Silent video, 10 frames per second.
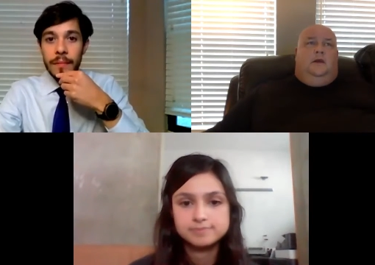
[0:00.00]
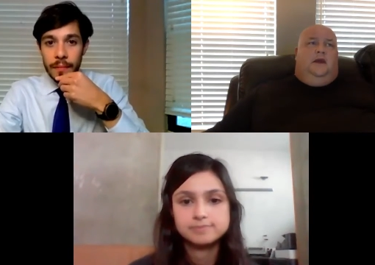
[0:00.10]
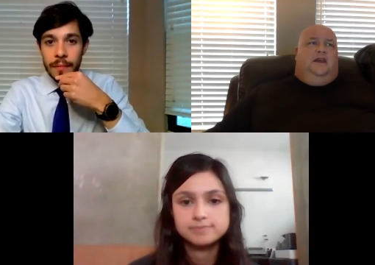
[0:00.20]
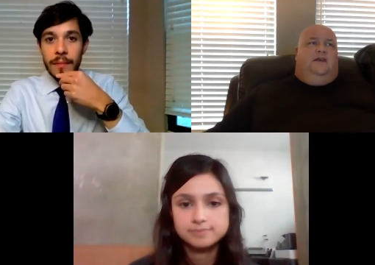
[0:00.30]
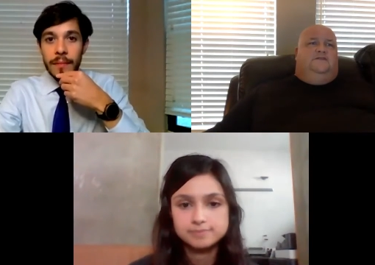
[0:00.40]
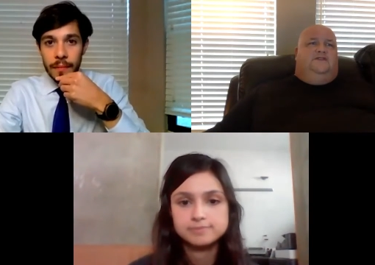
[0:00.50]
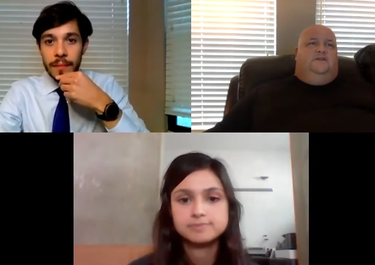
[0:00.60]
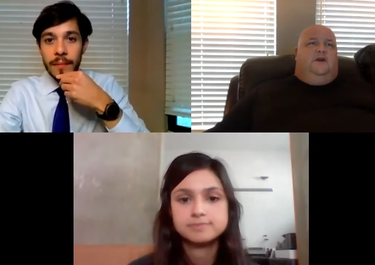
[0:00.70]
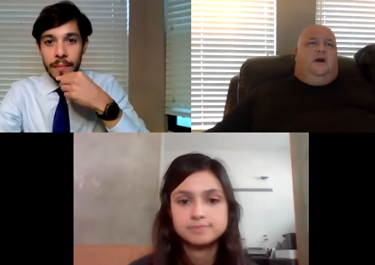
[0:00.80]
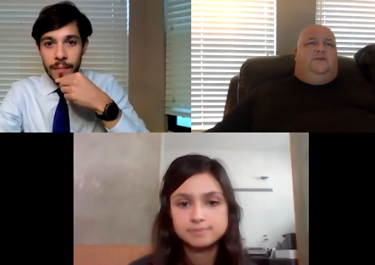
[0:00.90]
Speaker 1: It gives you
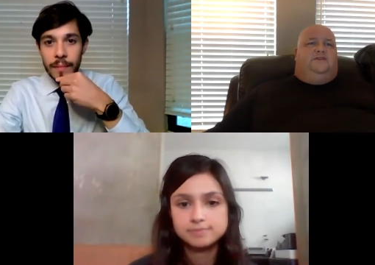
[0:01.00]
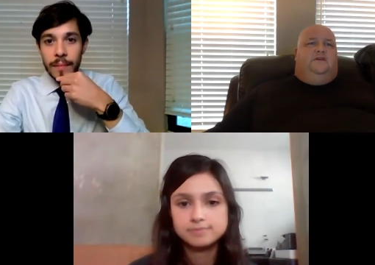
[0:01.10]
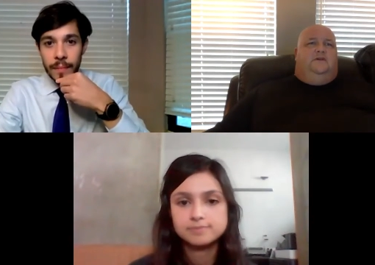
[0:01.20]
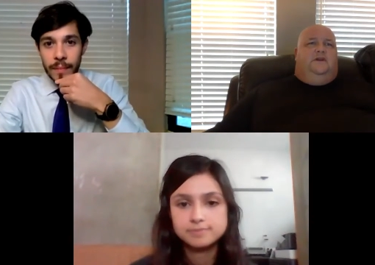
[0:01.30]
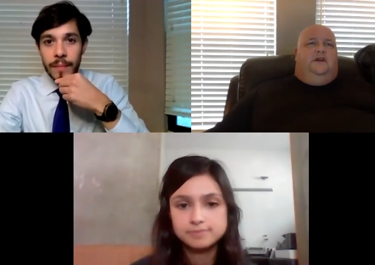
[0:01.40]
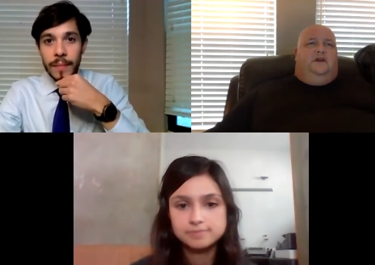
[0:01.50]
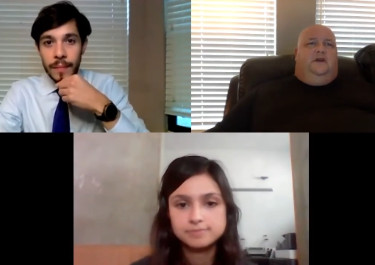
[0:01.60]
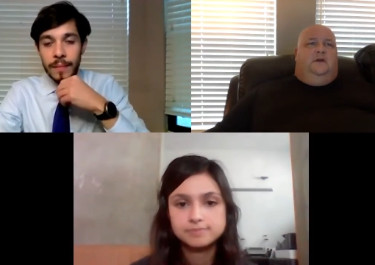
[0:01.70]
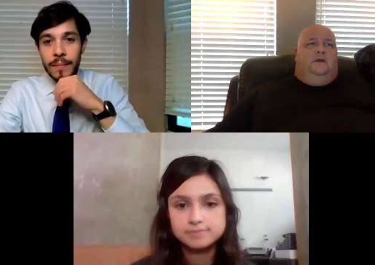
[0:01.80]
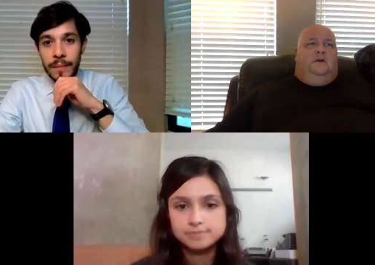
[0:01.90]
an
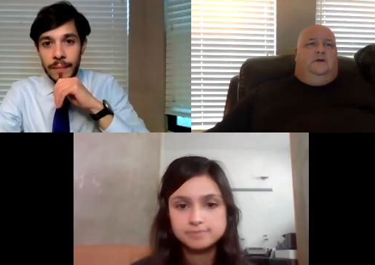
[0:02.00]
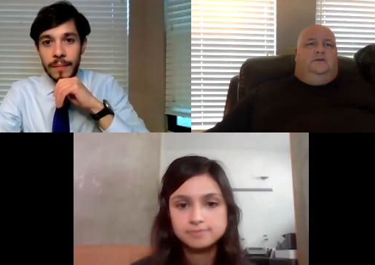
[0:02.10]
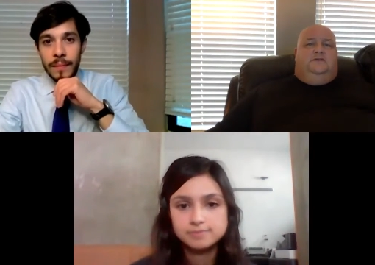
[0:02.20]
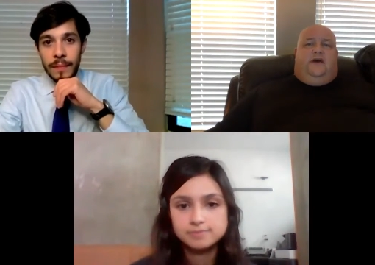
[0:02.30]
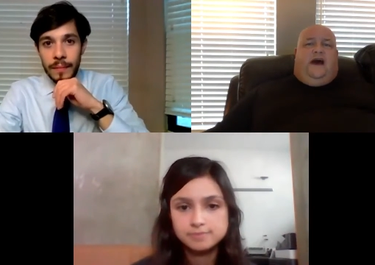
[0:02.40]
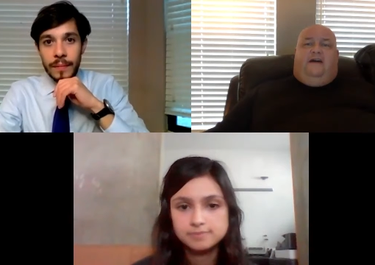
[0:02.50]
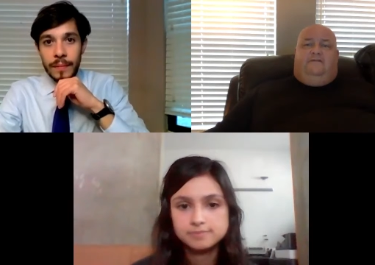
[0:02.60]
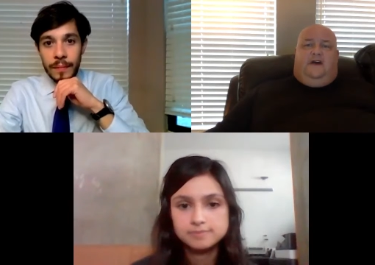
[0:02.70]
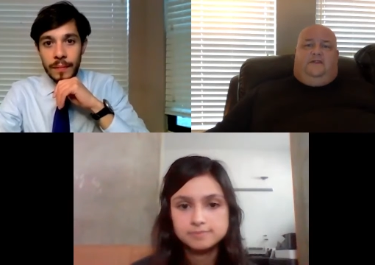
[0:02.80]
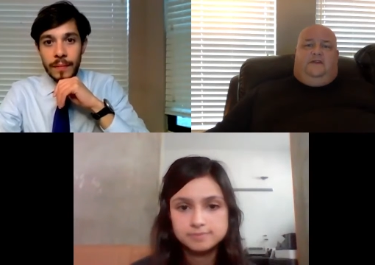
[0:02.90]
opportunity to have
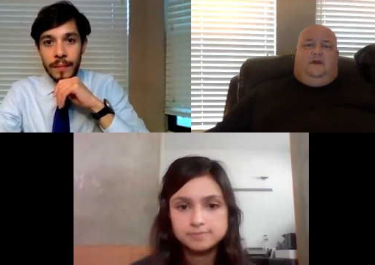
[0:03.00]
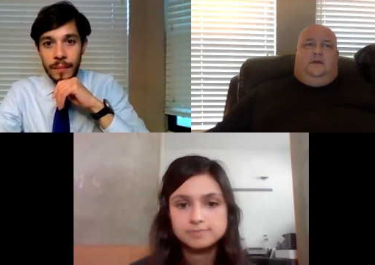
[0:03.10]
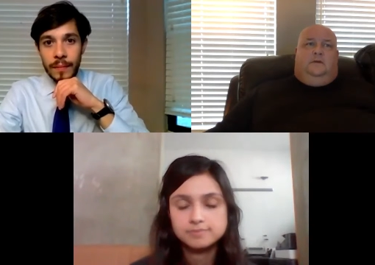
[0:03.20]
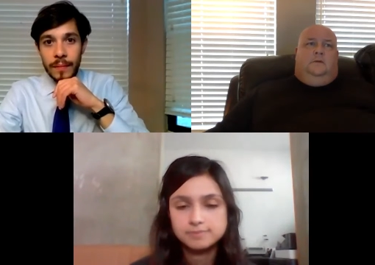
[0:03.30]
nothing